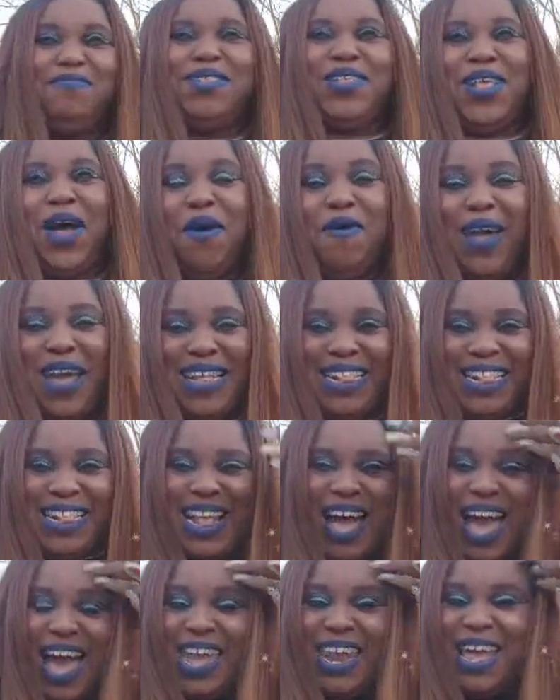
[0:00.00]
I'm so
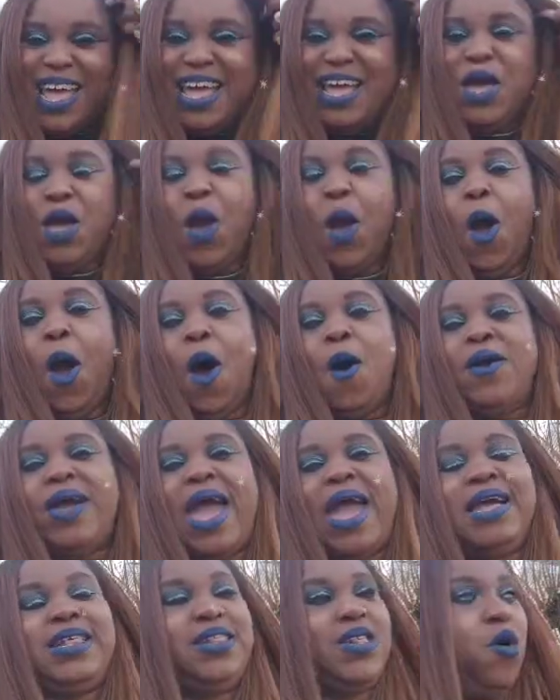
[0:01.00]
excited.
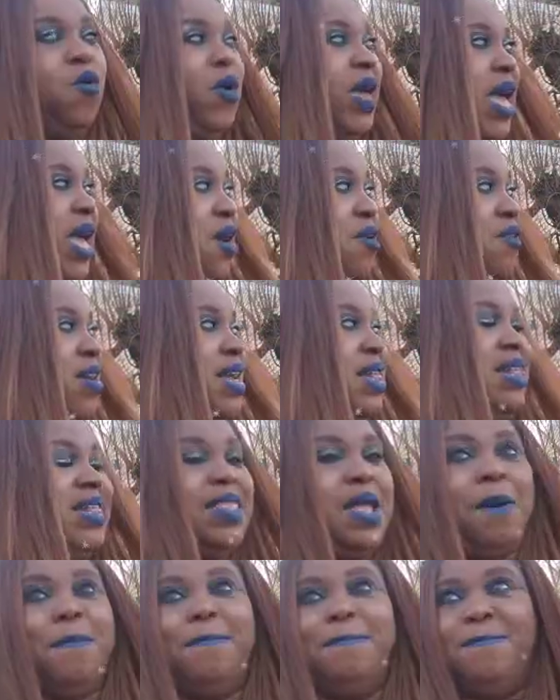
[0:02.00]
Okay, so here
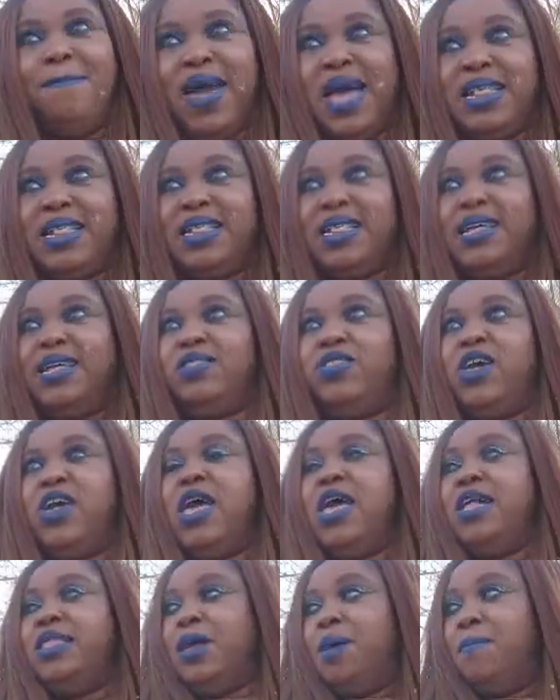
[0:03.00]
is the message.
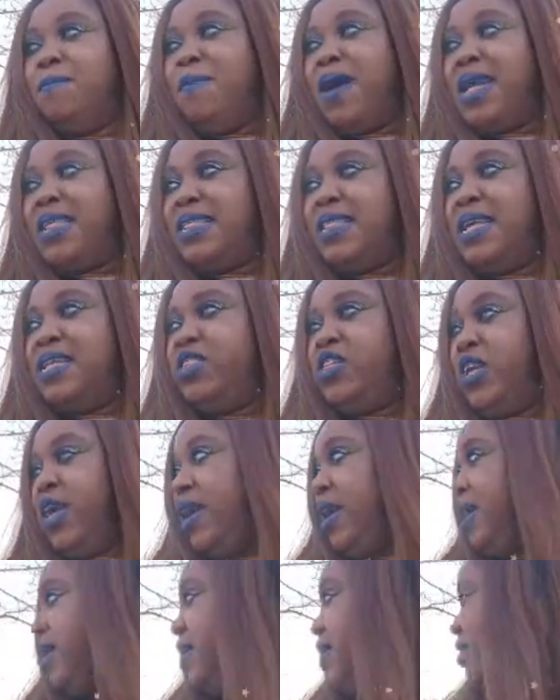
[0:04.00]
The message
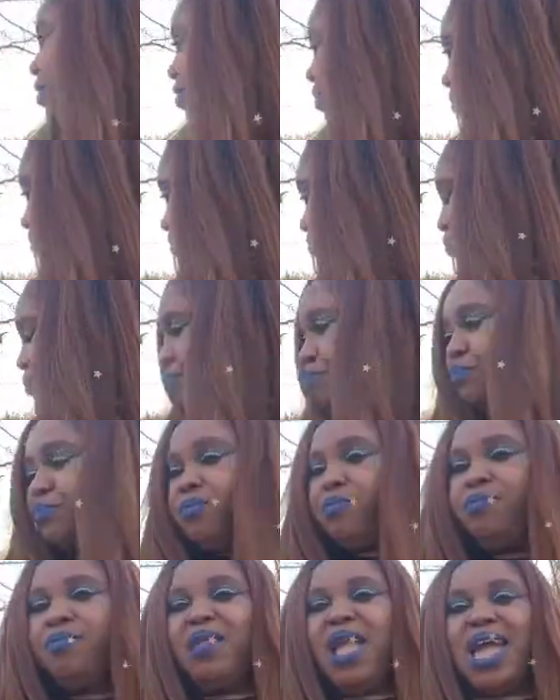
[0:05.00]
is
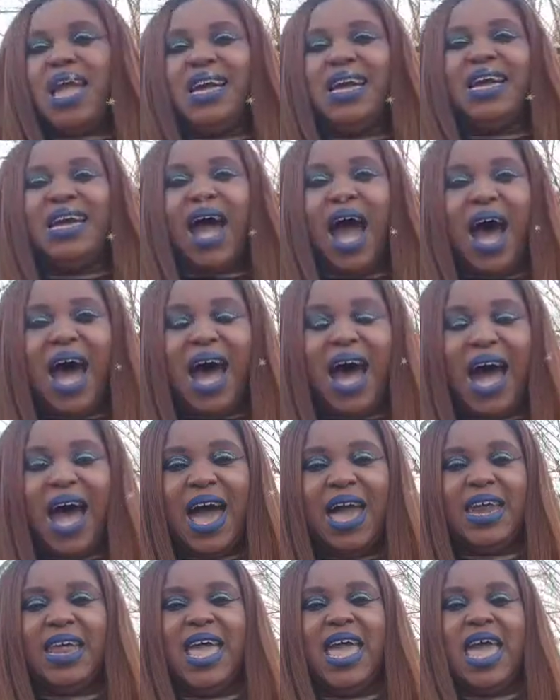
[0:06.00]

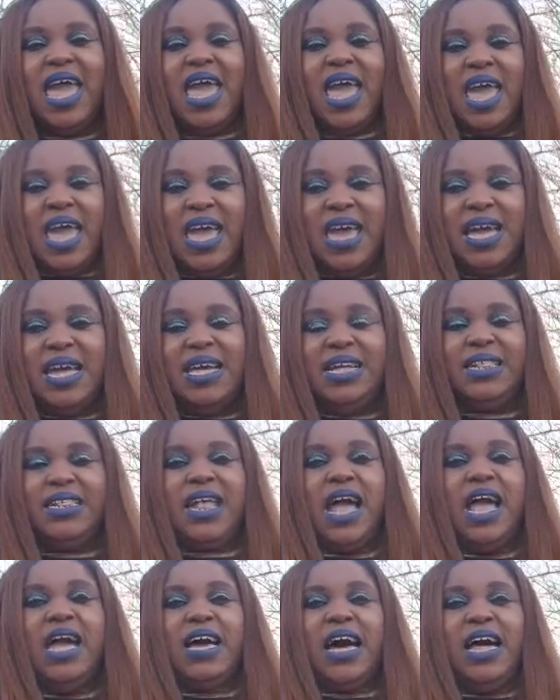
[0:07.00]
God is
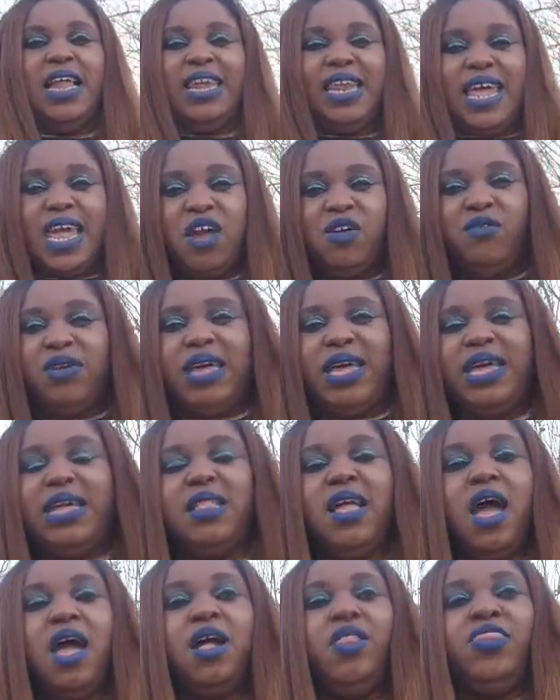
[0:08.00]

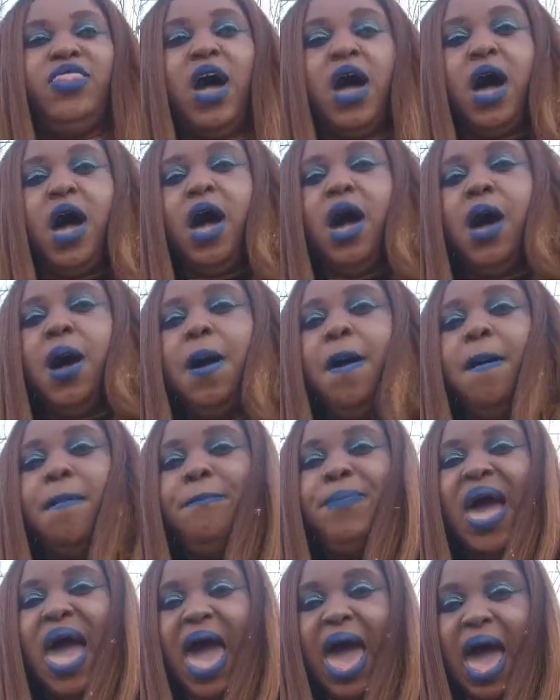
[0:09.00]
clearing the
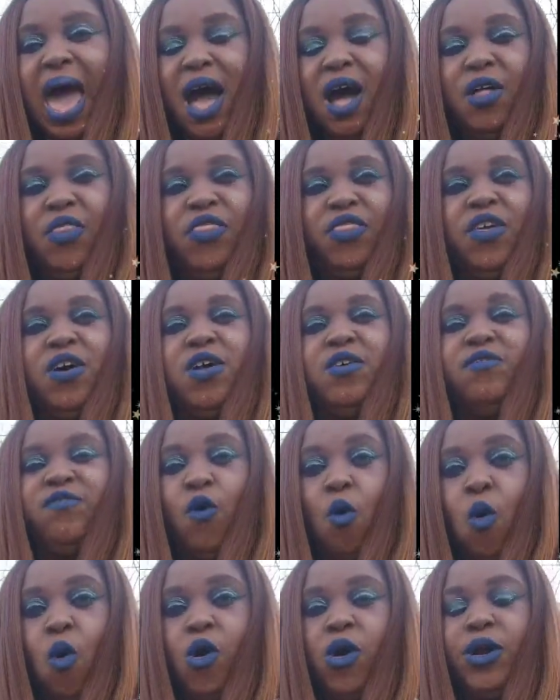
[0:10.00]
path
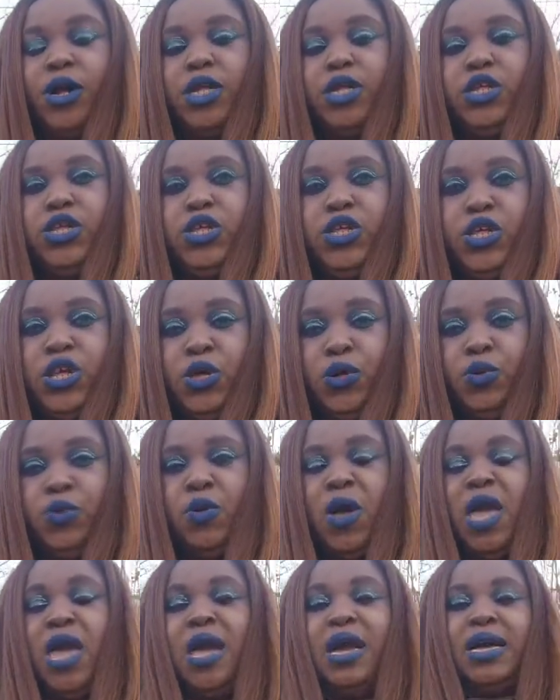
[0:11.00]
for
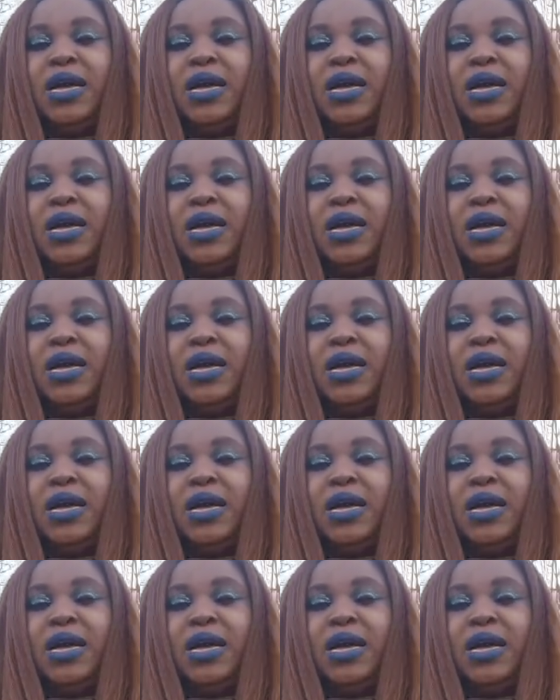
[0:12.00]
you.